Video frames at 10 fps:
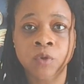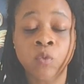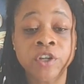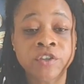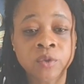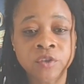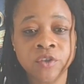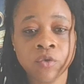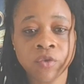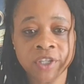reduce
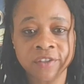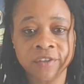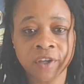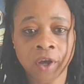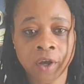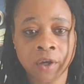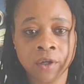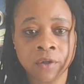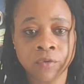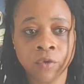the risk
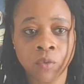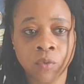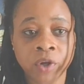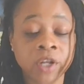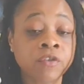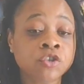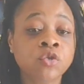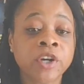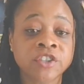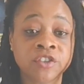of whatever
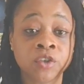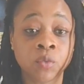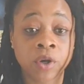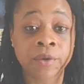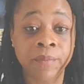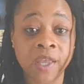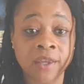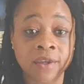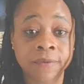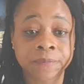choice you want to
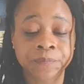make.